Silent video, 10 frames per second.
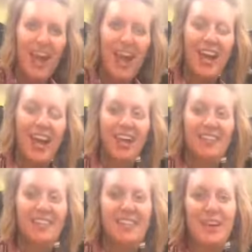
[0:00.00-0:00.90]

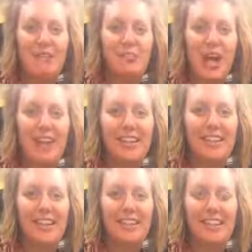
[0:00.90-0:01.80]
And Jackie,
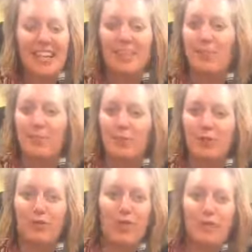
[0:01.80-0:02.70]
again, thank you so much
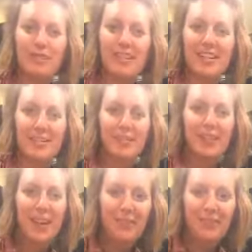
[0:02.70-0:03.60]
for hosting. It's been a
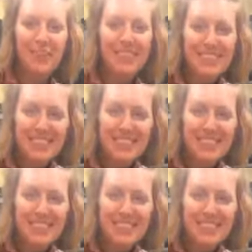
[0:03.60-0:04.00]
lot of fun.